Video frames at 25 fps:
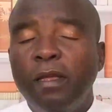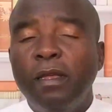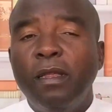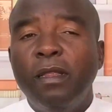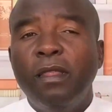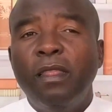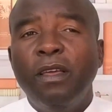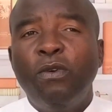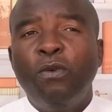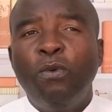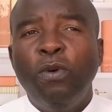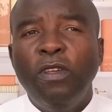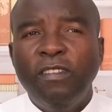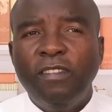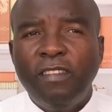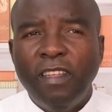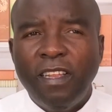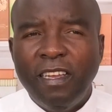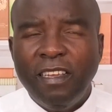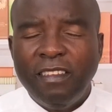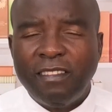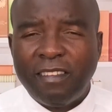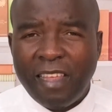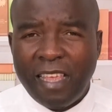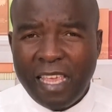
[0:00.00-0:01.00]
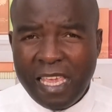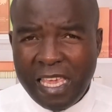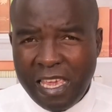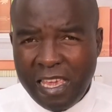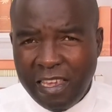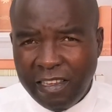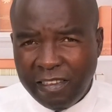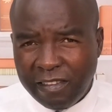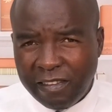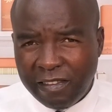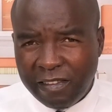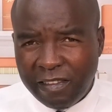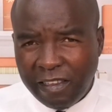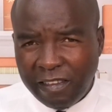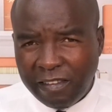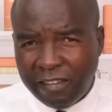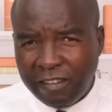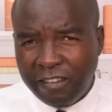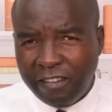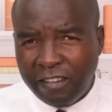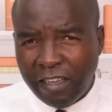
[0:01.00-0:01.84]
the question is this